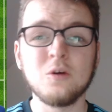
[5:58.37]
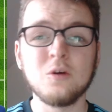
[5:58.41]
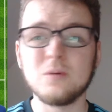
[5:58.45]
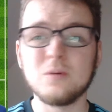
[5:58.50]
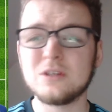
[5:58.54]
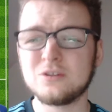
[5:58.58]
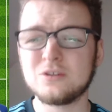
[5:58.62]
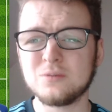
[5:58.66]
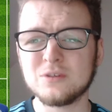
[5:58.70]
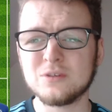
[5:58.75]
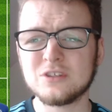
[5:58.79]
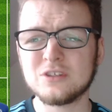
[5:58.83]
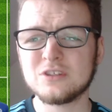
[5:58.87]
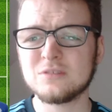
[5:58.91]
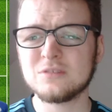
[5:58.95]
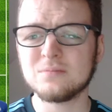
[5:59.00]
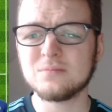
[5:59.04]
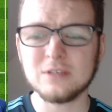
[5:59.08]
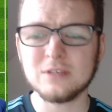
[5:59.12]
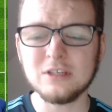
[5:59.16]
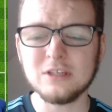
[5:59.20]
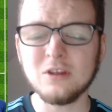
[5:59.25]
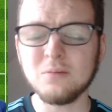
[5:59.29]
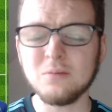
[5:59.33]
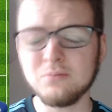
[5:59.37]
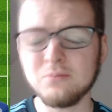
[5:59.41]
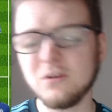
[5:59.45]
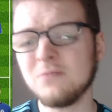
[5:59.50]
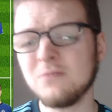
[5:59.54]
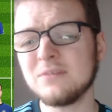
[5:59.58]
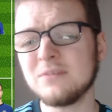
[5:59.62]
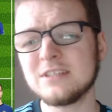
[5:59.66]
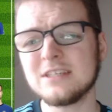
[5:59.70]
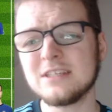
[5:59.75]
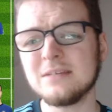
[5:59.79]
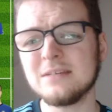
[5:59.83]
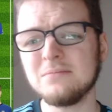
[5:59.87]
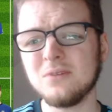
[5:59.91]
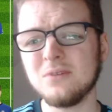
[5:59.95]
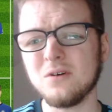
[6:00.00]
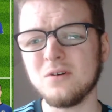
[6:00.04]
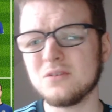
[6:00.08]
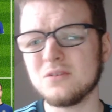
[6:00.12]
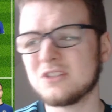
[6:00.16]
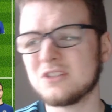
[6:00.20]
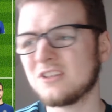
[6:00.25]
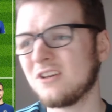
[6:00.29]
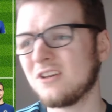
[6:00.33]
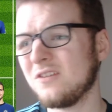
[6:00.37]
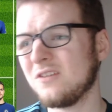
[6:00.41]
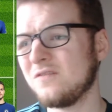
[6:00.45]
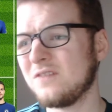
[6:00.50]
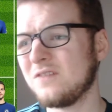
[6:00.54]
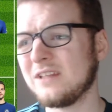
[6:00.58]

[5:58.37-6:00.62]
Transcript: which was, you know, promising, but also